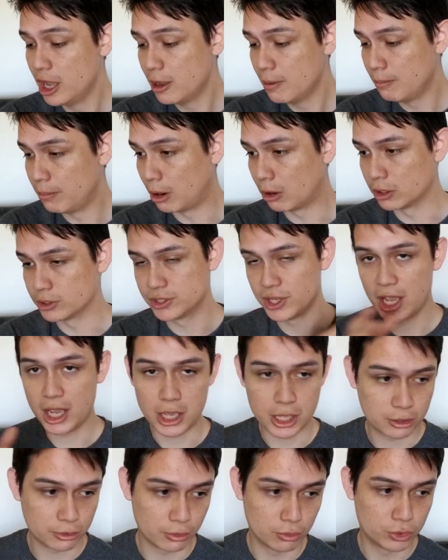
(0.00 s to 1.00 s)
parts
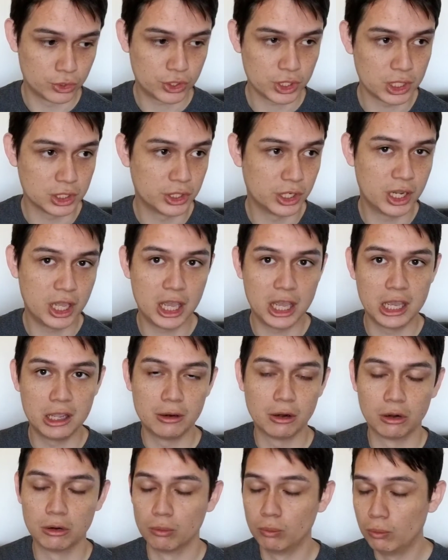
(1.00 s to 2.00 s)
A through C today
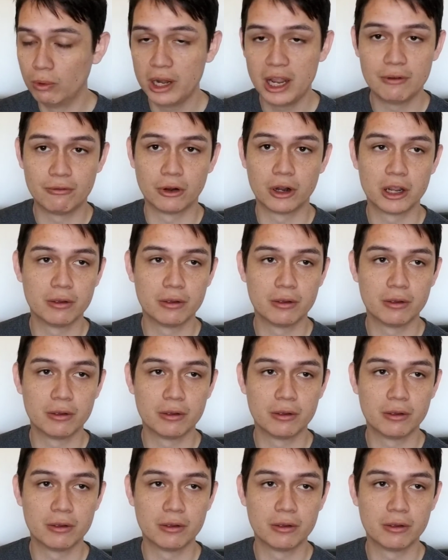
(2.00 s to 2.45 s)
or whatever.